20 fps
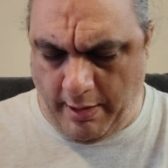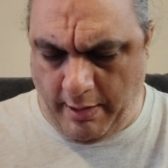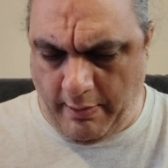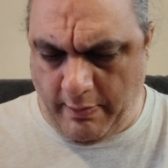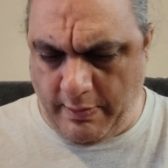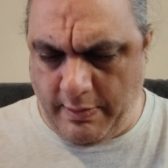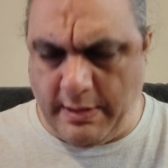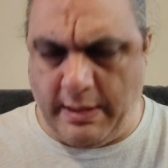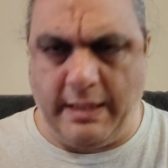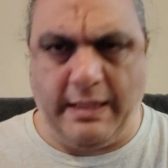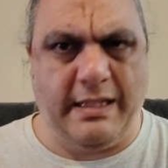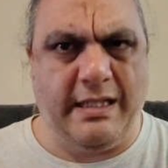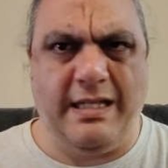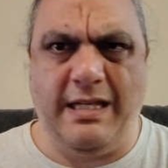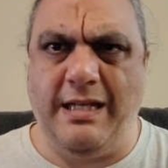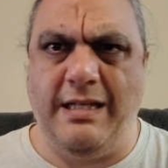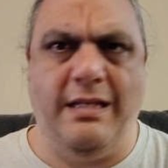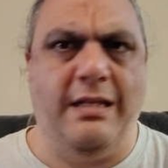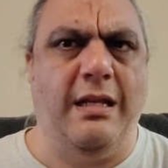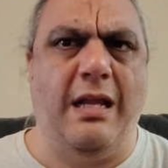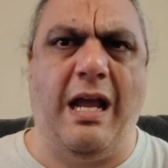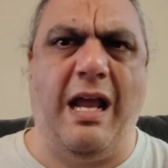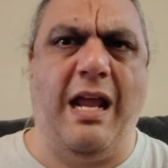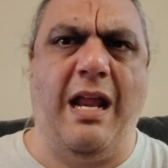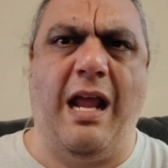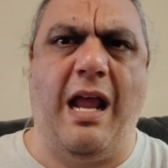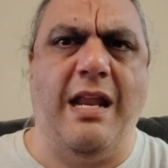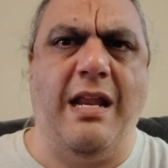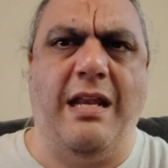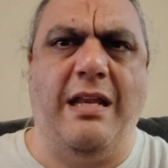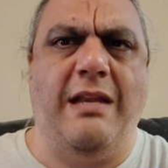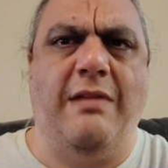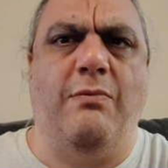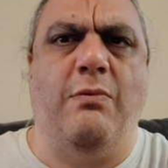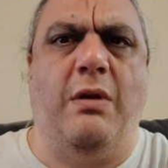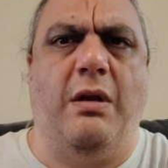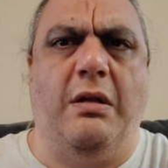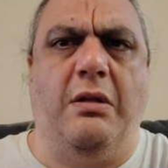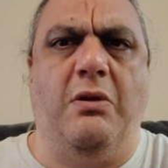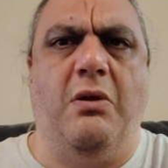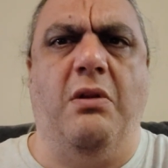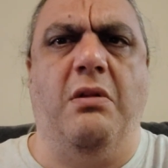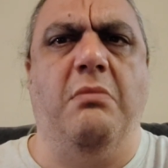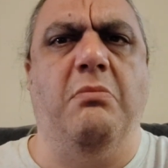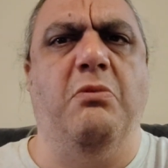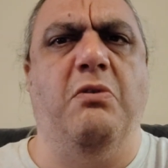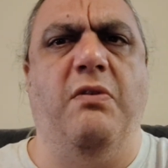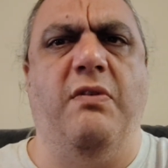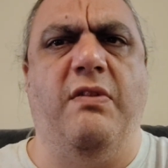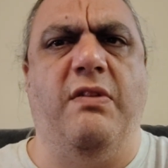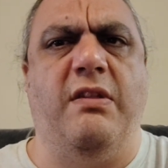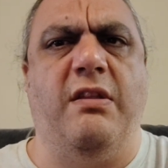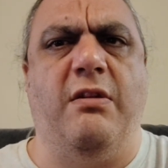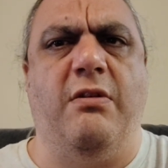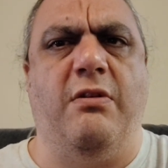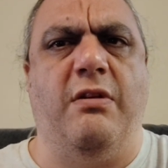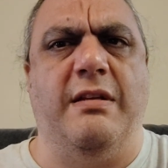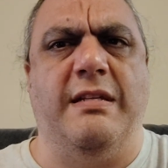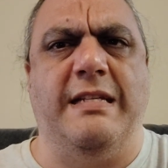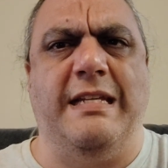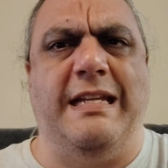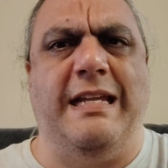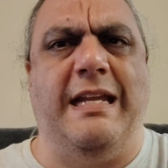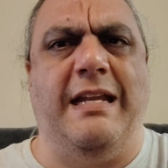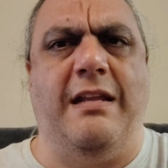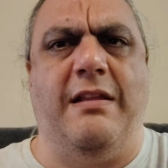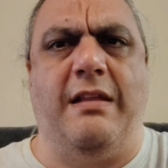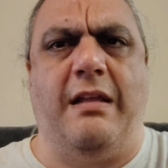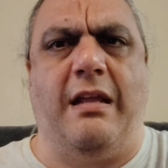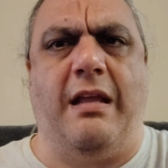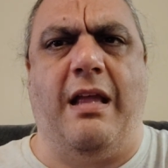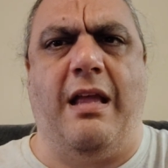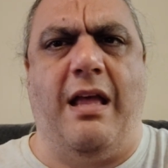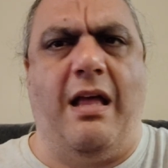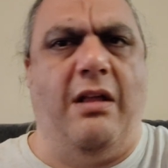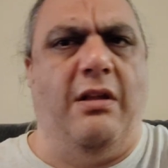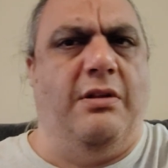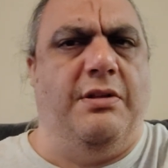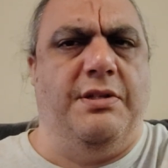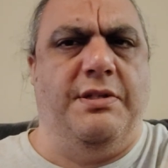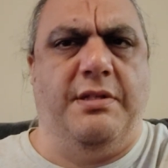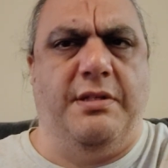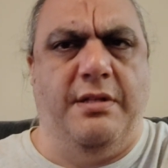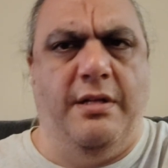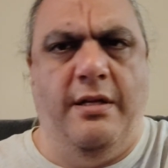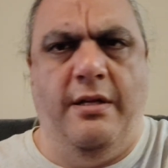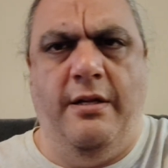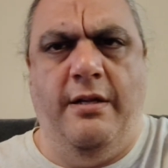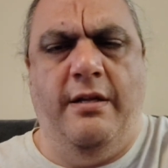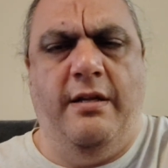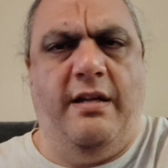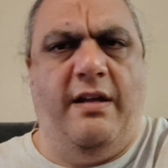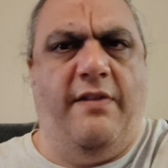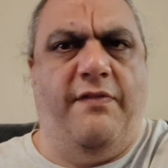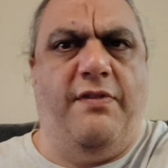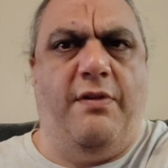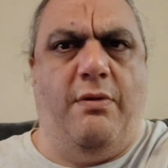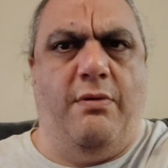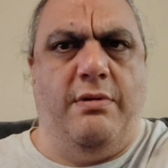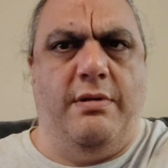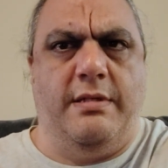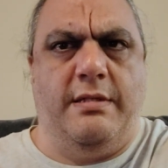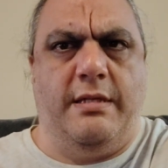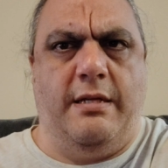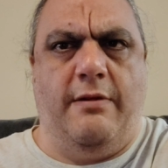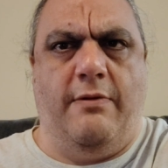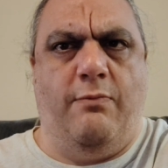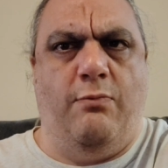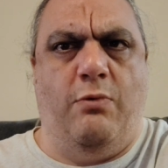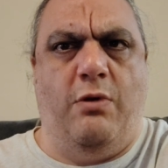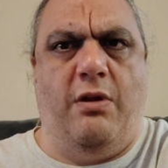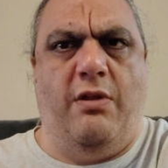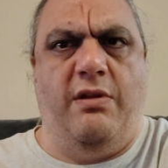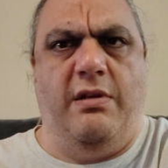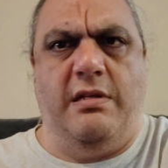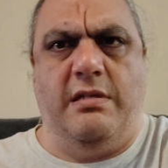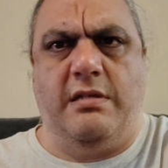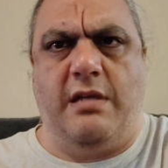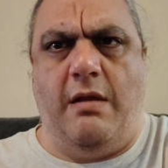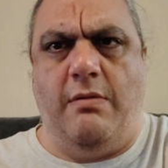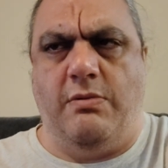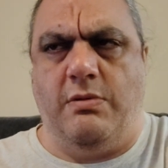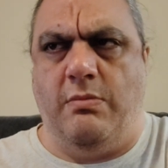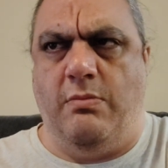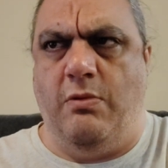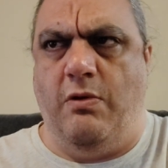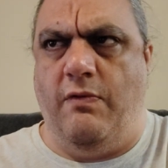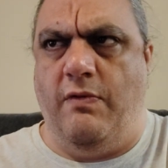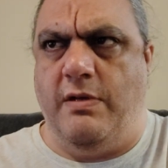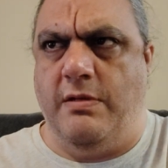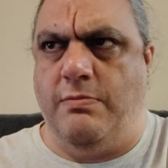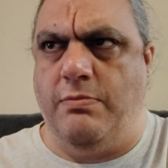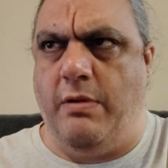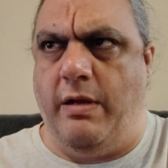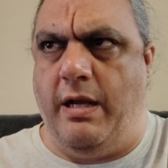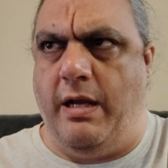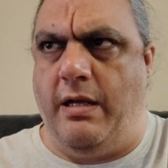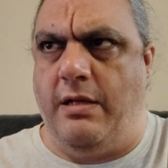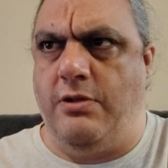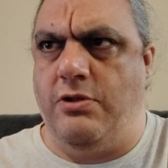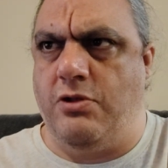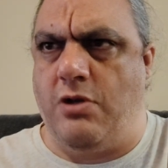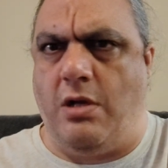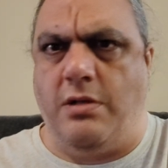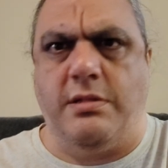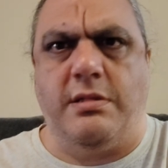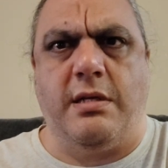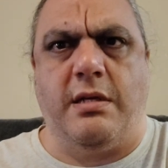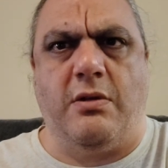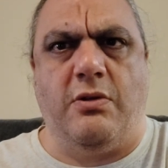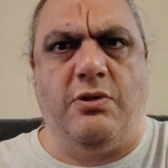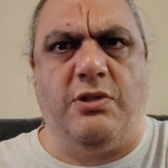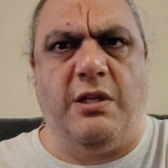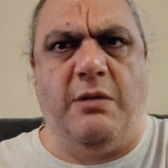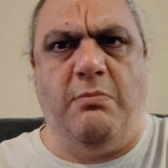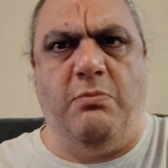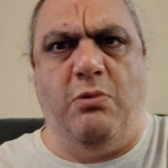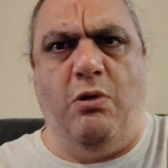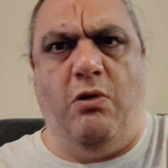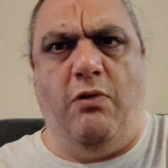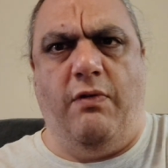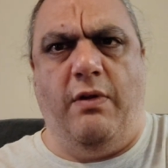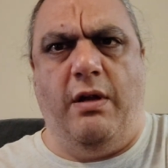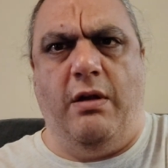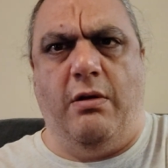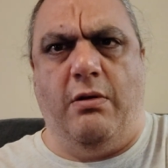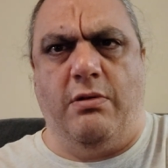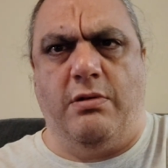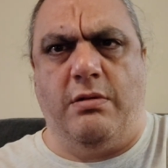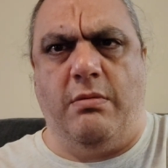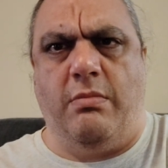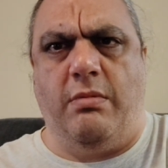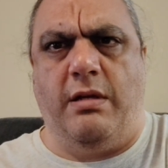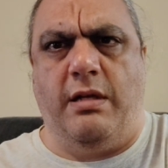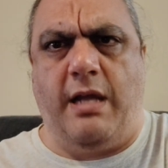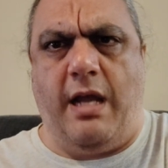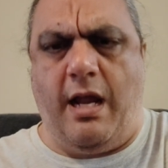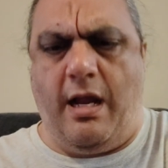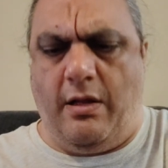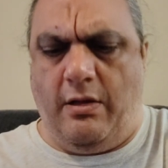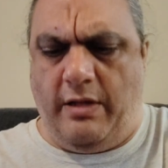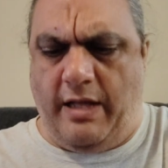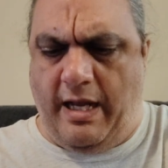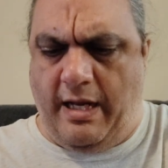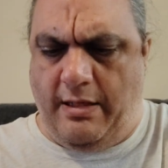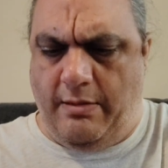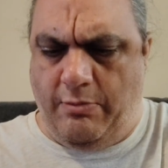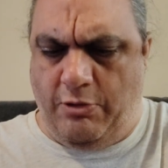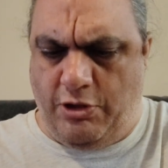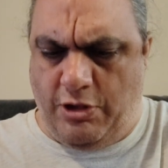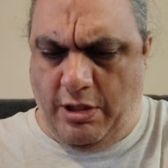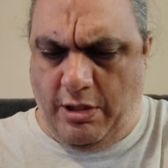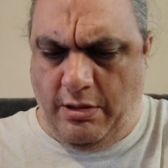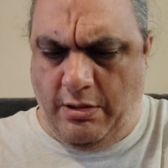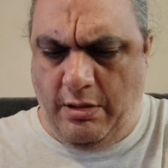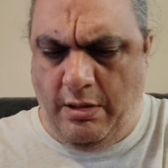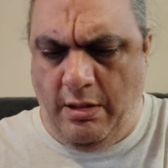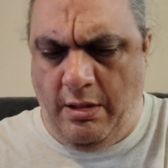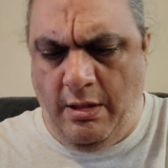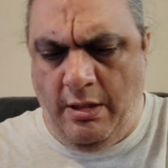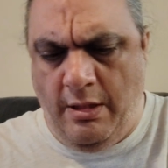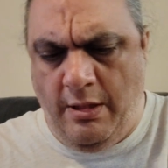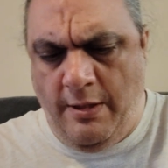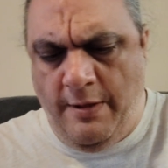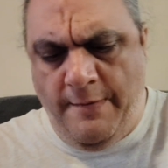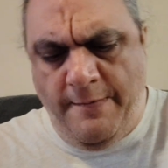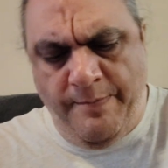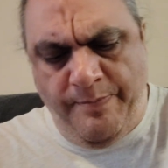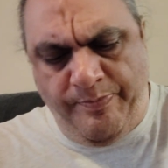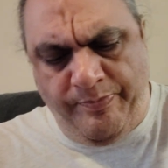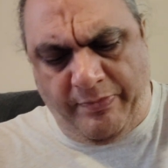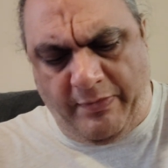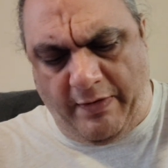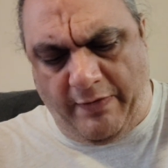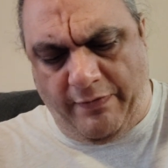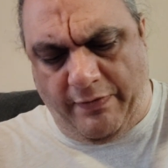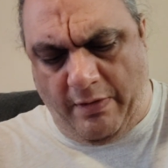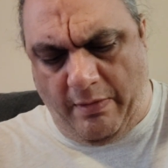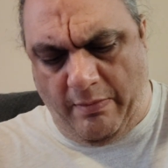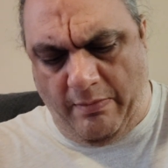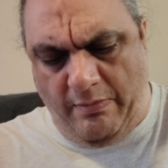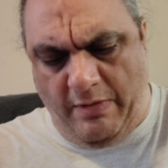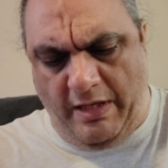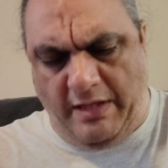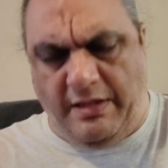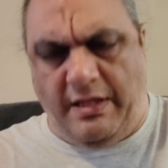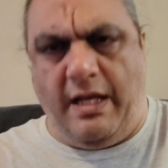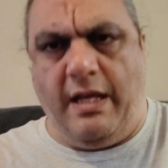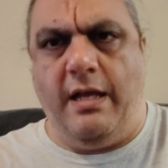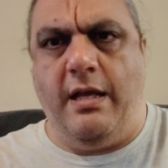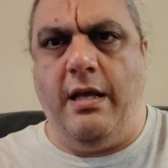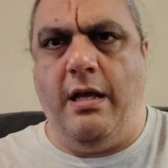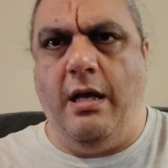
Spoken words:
You know, it's like I didn't even want to go to the movie theater to see anything else if there was one of these types of movies playing, a John Singleton movie or some gangland shit from like the